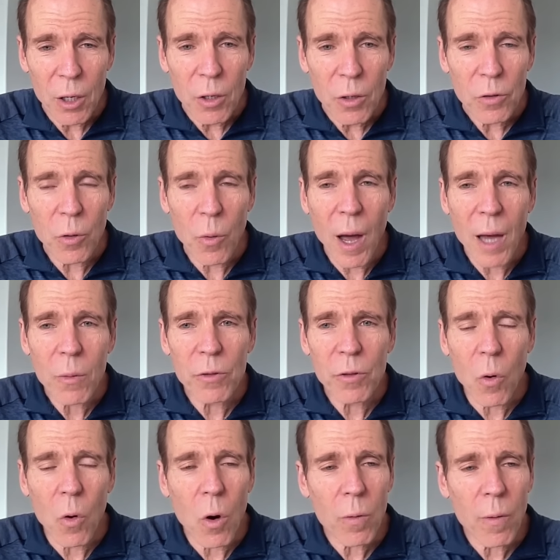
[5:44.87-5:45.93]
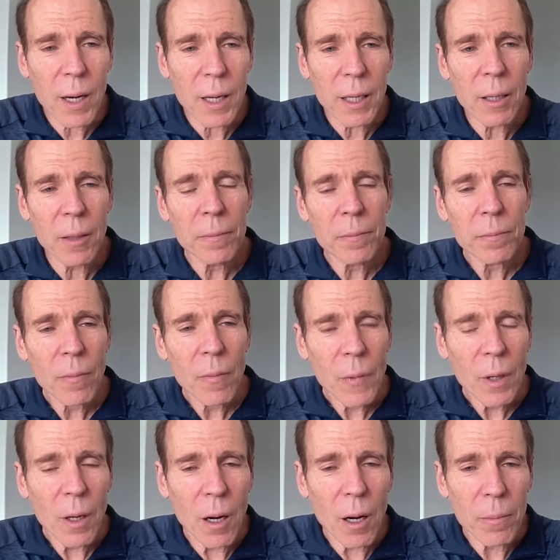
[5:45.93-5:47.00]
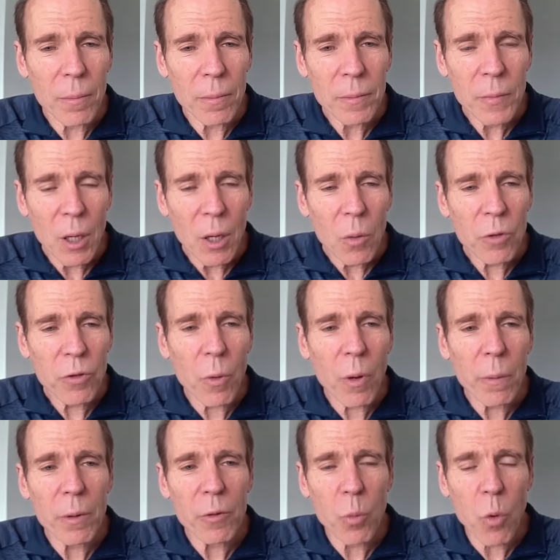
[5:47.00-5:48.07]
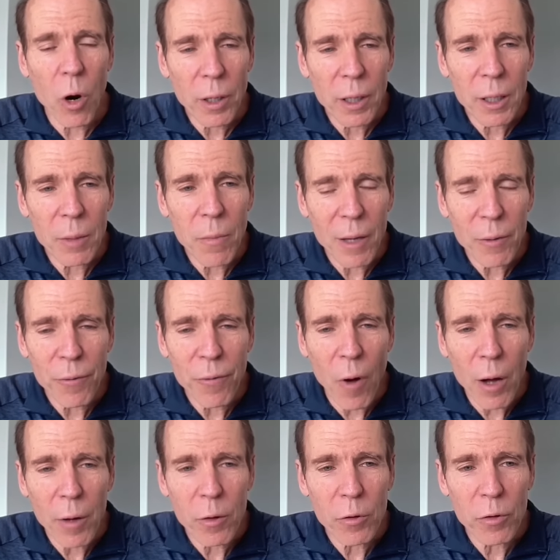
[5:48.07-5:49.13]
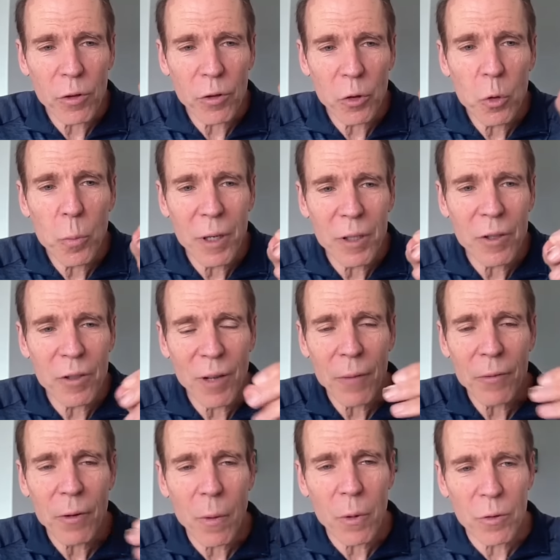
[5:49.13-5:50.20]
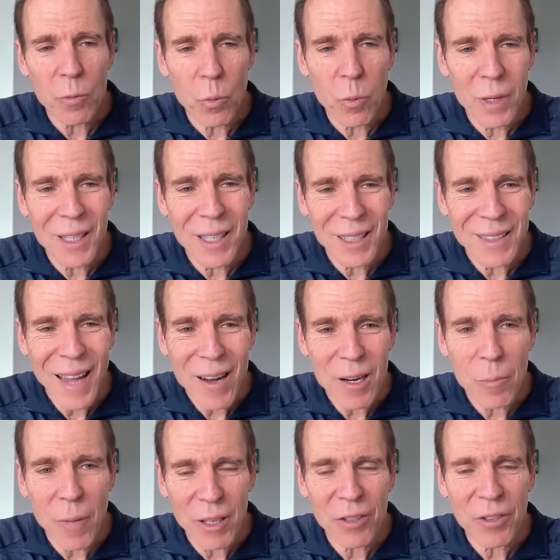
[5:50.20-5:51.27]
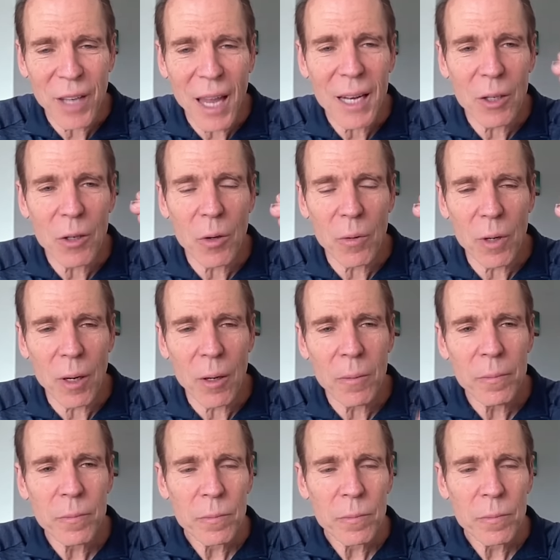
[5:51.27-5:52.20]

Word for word: so i was already um, so when i was working in my father's shoe business after i was weaning down on my skating career